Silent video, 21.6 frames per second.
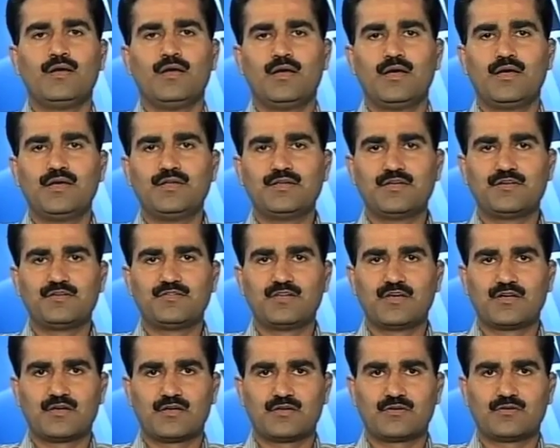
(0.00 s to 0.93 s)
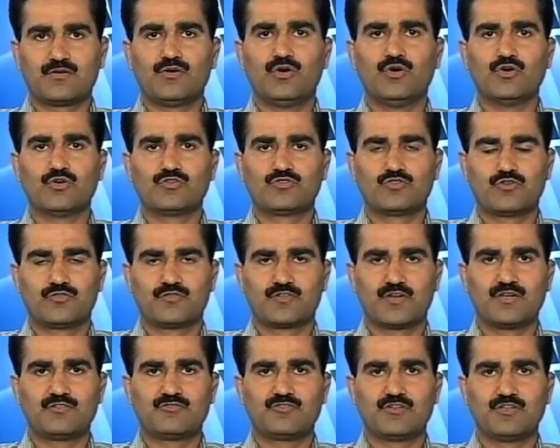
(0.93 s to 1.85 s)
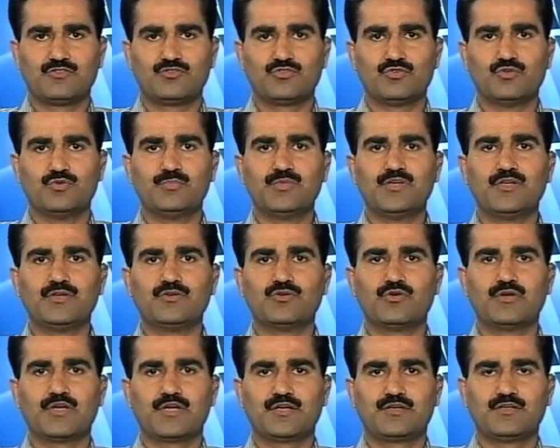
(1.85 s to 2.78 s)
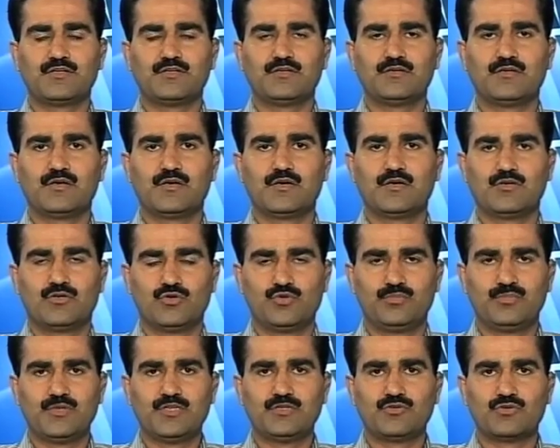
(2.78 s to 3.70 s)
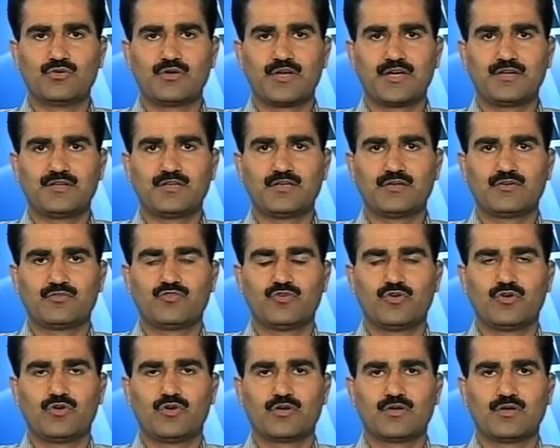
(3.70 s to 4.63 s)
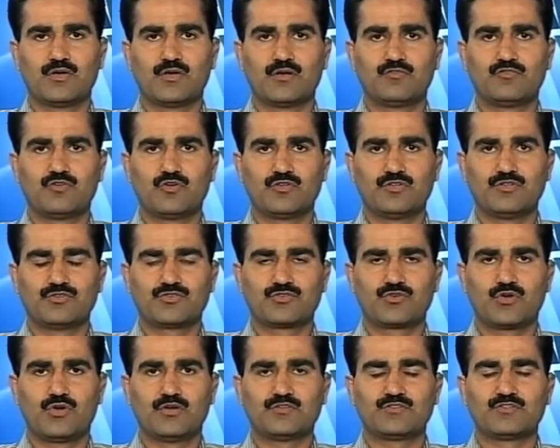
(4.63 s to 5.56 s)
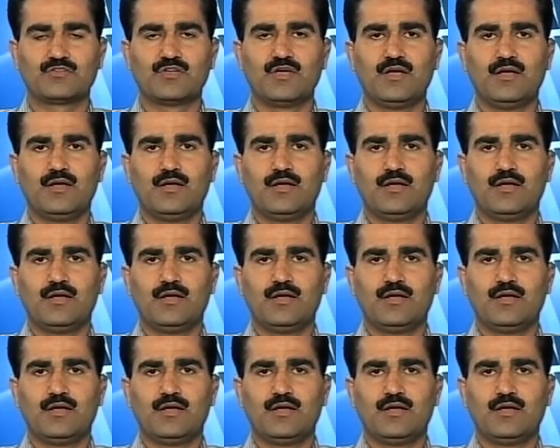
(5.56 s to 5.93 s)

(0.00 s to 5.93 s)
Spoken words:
Indeed, there are hosts of countries who've been donating for this cause.